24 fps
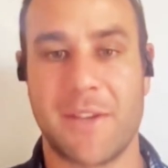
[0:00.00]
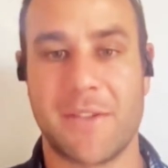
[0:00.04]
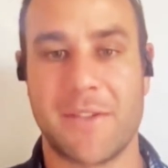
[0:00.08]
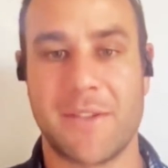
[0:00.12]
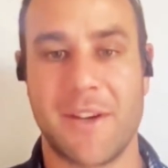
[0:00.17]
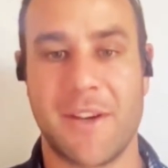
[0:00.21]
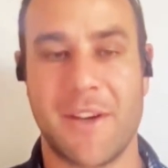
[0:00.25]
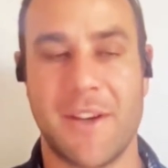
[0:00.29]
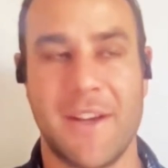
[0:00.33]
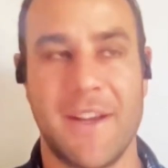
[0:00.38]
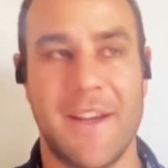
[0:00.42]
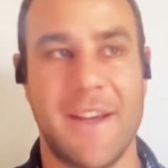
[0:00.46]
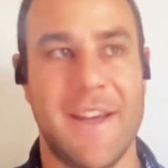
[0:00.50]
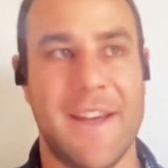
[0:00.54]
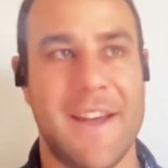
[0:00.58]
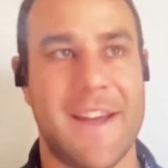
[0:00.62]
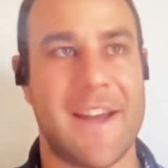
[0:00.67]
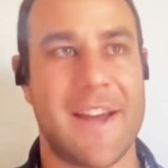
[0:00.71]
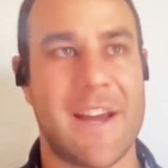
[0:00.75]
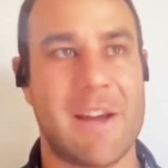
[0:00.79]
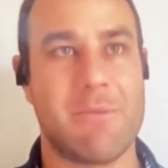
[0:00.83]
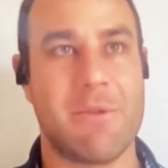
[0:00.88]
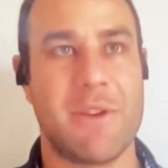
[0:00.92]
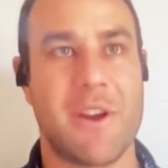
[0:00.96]
So
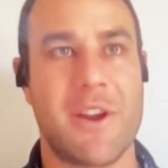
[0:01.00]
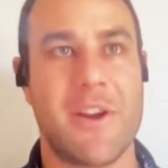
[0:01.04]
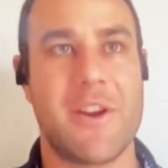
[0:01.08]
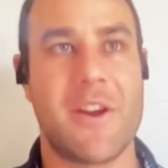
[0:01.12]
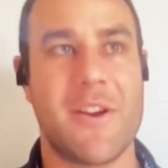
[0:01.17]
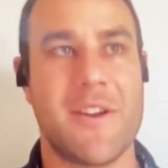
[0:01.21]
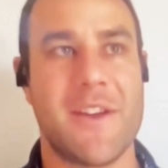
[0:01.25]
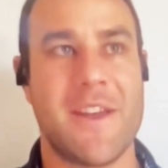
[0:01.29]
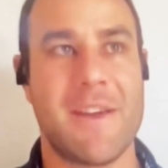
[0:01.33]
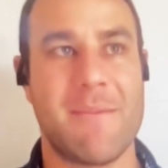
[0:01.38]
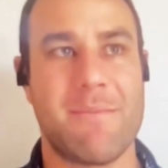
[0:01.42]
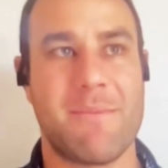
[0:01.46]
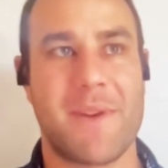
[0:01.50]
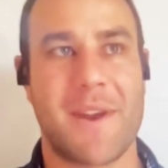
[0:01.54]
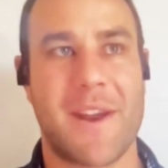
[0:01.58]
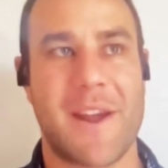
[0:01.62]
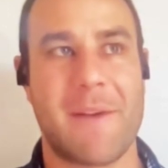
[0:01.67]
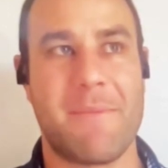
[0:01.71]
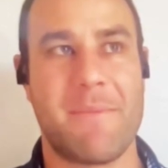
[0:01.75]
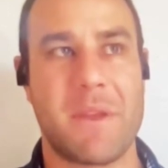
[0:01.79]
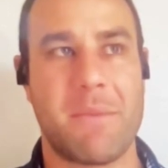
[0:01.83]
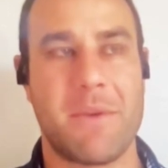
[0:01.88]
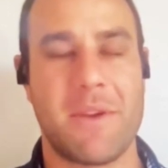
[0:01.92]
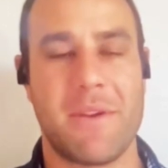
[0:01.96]
we don't know yet, but
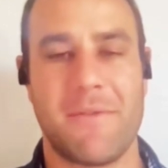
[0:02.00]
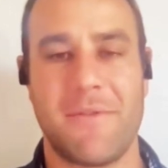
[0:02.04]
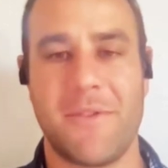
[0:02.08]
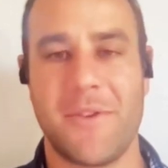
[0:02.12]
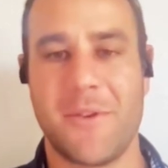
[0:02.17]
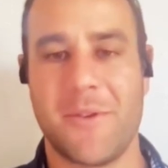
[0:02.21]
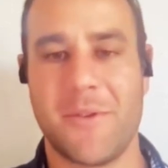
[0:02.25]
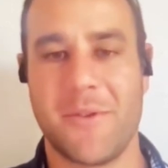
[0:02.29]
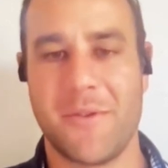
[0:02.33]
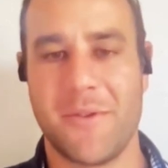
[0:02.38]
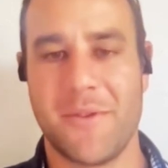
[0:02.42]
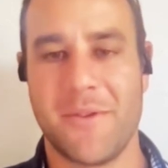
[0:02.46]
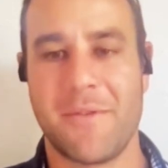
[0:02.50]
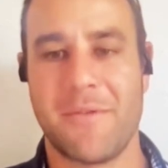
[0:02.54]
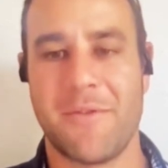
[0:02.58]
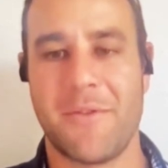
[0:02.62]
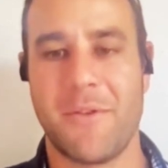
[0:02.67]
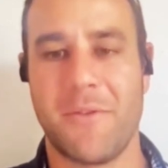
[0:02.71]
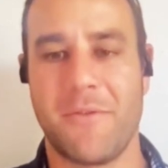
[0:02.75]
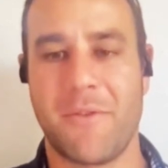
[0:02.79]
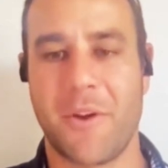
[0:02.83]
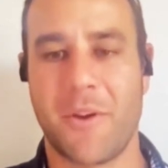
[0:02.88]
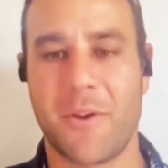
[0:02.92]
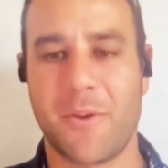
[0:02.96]
there'll be a few
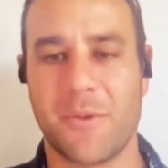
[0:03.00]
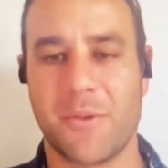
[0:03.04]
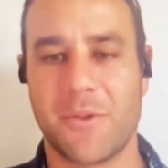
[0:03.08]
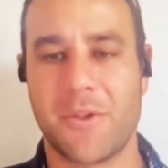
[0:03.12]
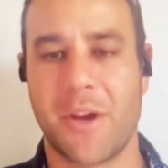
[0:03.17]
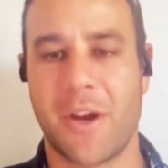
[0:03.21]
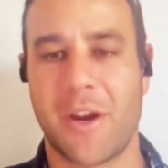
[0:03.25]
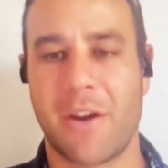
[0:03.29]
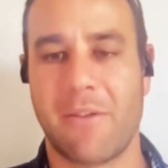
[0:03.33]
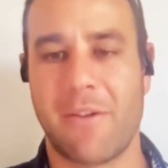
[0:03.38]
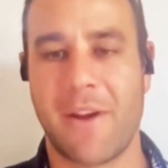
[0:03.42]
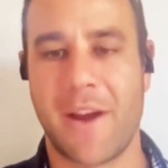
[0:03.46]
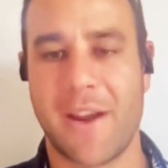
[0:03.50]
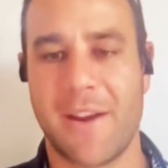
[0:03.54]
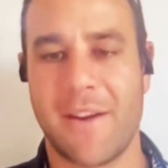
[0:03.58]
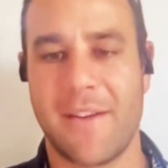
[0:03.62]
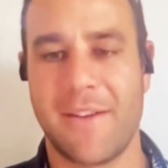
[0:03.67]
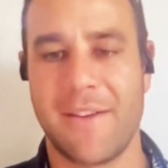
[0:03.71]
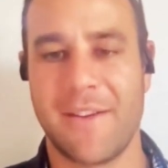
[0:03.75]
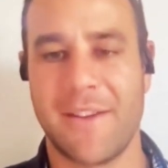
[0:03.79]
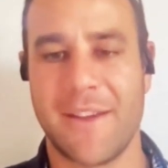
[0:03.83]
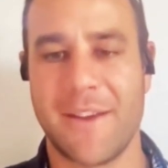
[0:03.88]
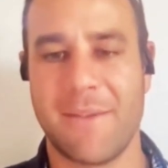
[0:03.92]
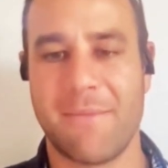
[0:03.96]
phone calls going around
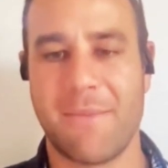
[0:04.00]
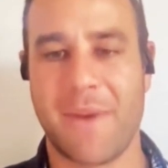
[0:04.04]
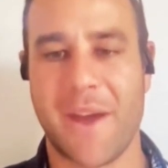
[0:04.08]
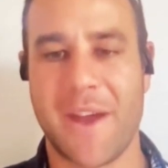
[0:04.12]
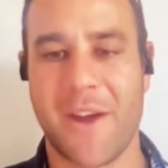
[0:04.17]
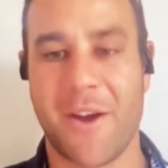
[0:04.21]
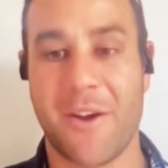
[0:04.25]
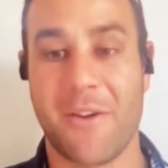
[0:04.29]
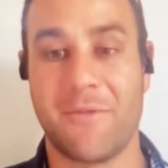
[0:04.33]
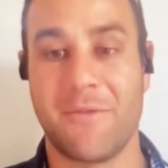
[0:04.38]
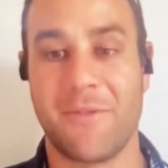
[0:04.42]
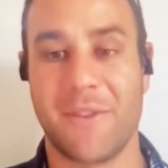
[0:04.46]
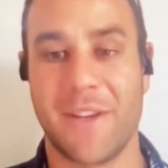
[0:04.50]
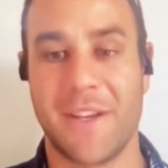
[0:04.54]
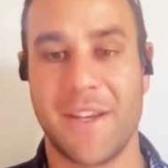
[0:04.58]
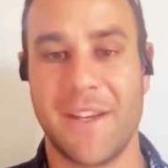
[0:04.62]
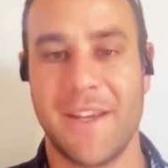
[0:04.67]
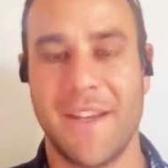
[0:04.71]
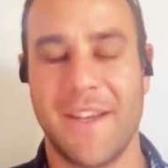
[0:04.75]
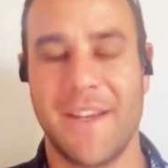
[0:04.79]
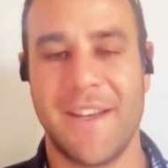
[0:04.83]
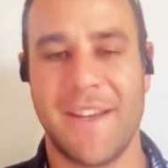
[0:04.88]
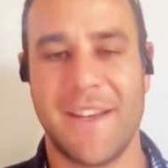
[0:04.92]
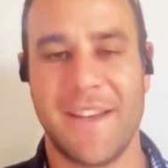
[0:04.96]
in May, hopefully,
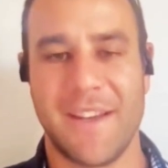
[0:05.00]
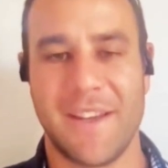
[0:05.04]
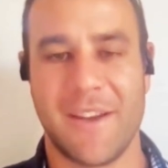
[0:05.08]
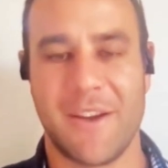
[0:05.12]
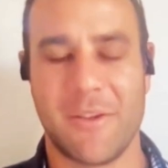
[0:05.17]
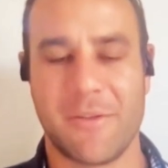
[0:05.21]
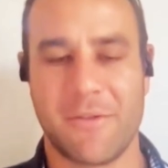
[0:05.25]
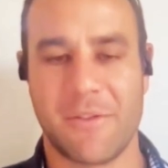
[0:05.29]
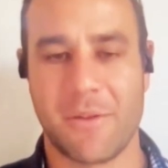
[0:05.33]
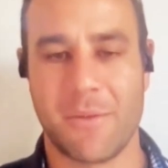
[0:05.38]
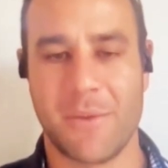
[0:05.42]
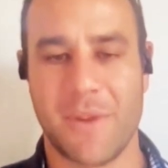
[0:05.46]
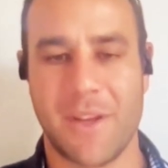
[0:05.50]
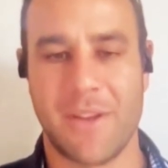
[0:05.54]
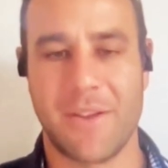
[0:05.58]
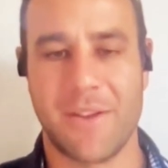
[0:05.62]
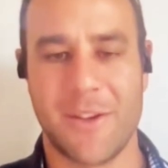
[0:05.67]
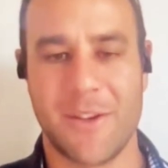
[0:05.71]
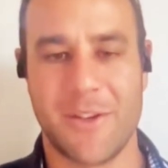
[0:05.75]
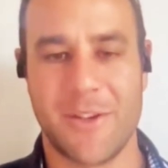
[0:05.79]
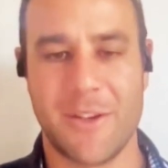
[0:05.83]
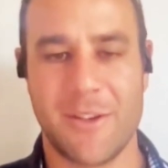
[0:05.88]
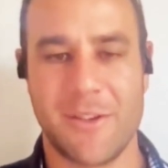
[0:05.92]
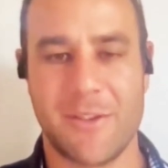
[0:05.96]
and hopefully we get the
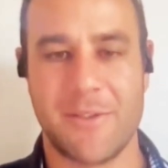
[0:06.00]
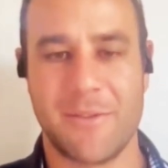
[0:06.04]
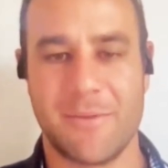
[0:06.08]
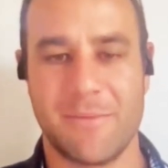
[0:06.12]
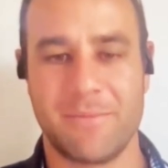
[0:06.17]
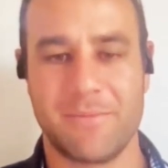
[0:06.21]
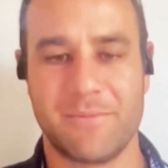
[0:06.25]
good news.